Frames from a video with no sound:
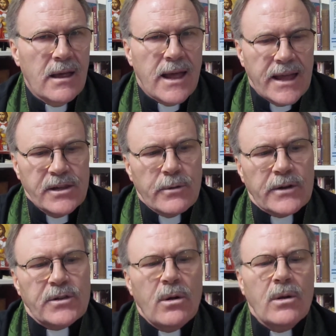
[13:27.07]
And you are
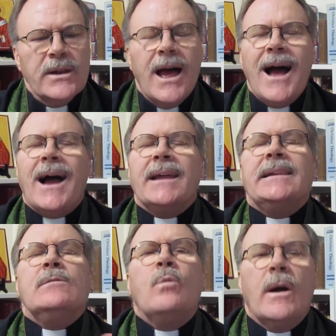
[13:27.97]
told, I
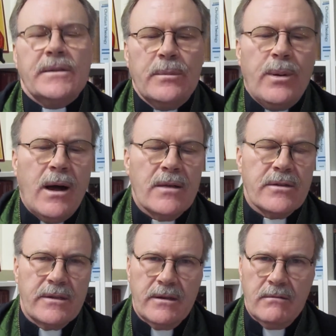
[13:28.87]
didn't want to bother
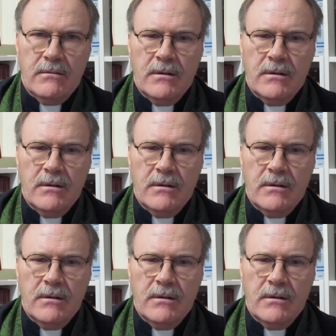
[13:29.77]
you.